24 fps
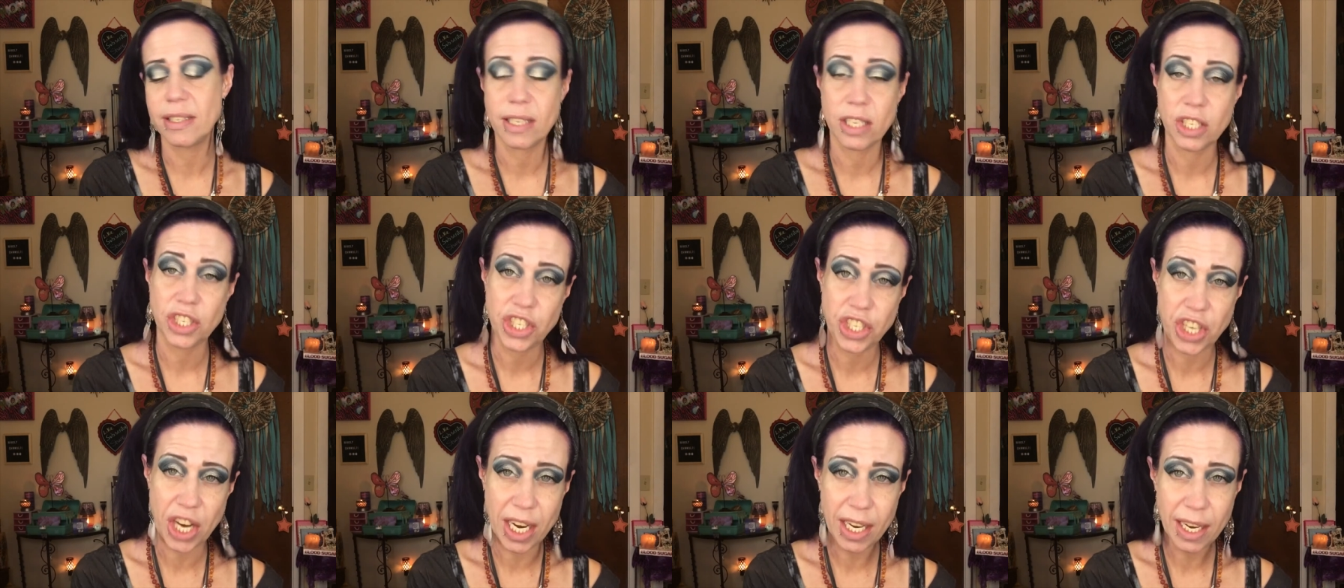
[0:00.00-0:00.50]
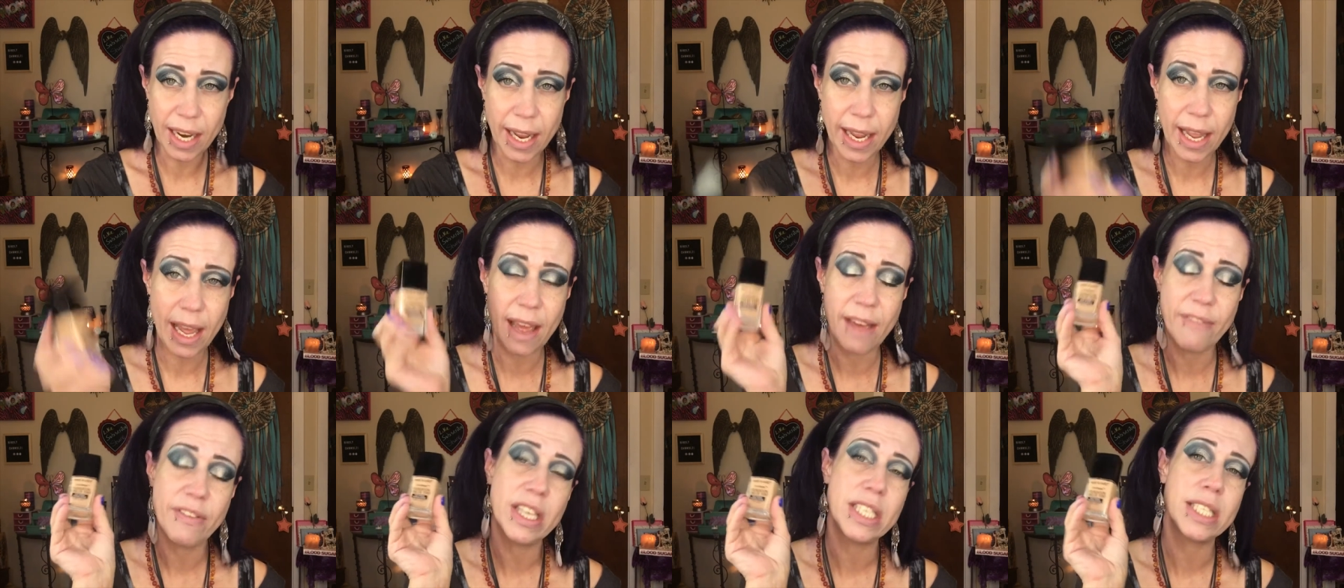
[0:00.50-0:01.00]
The shade I
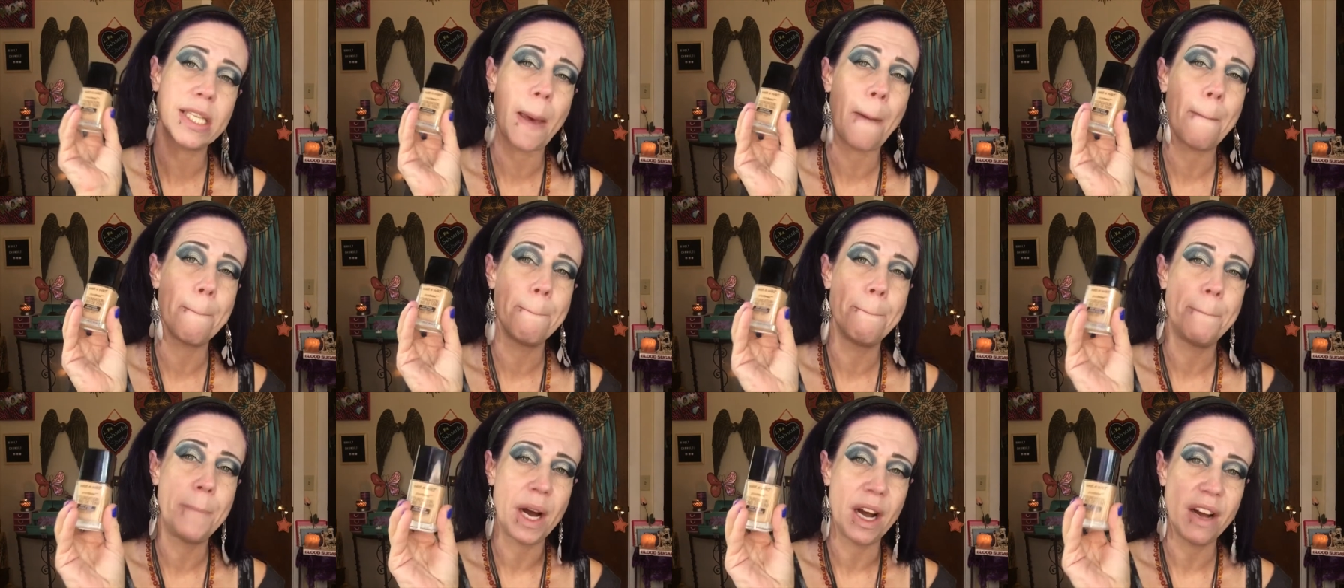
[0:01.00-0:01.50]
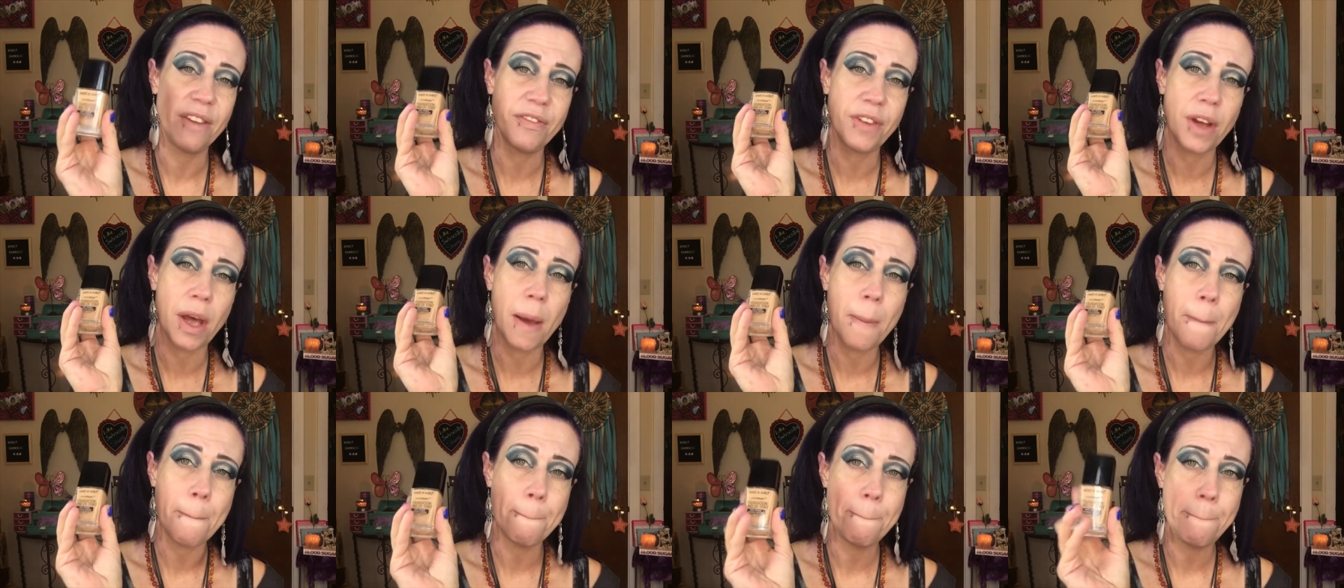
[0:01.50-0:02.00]
have is Buff
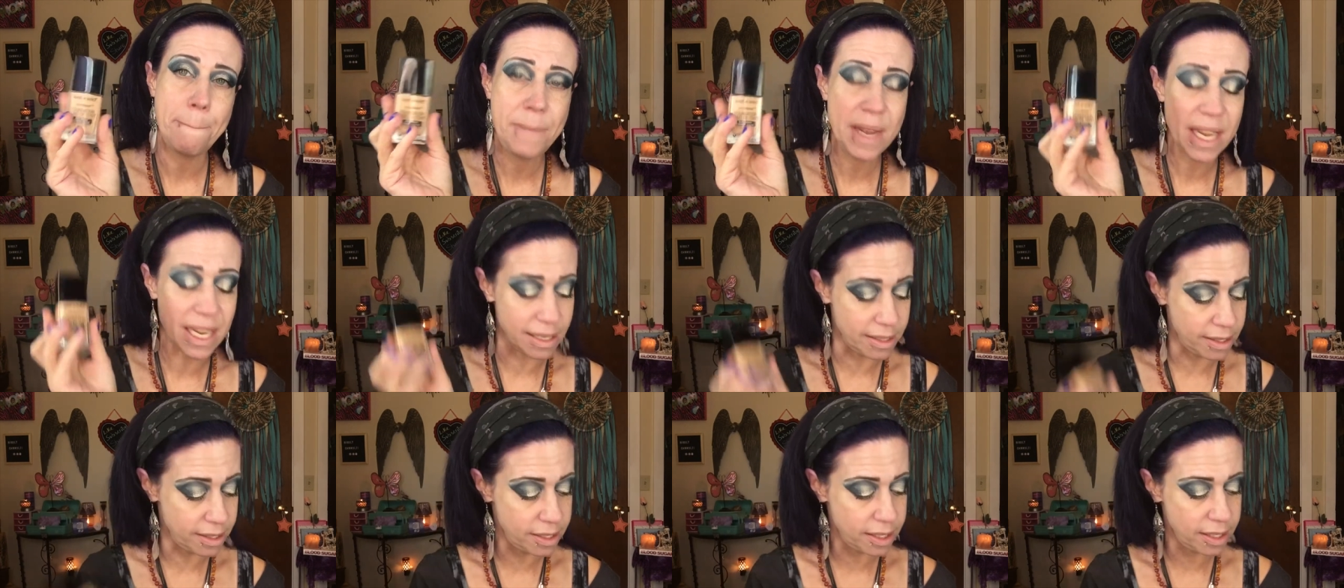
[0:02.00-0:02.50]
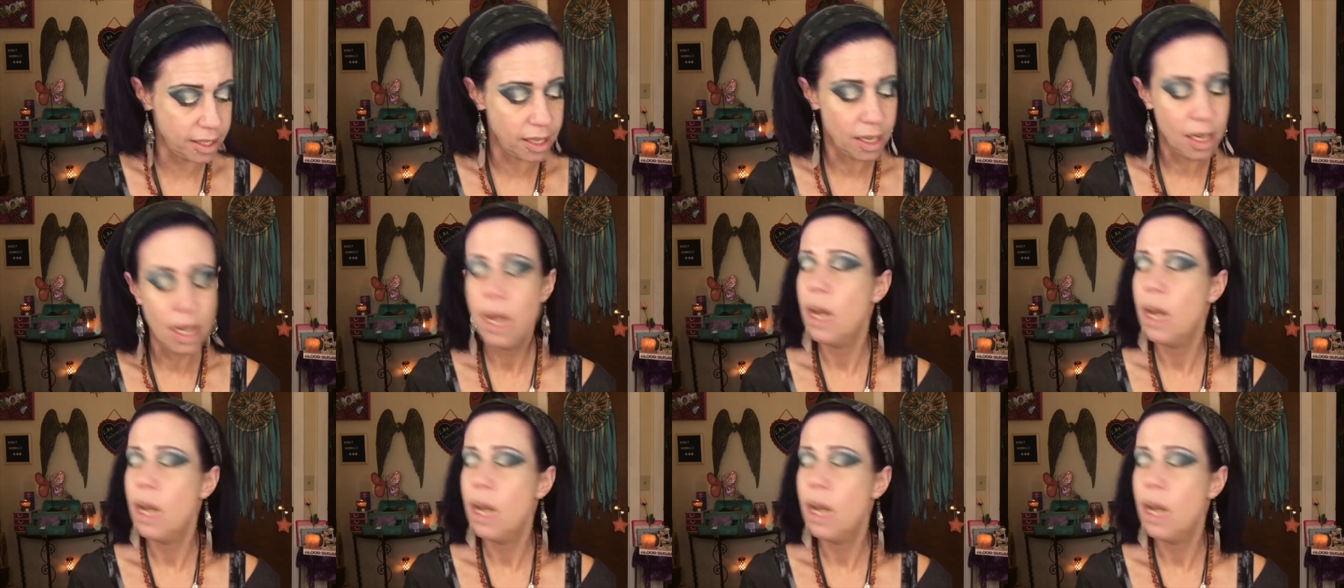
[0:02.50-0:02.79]
Bisque.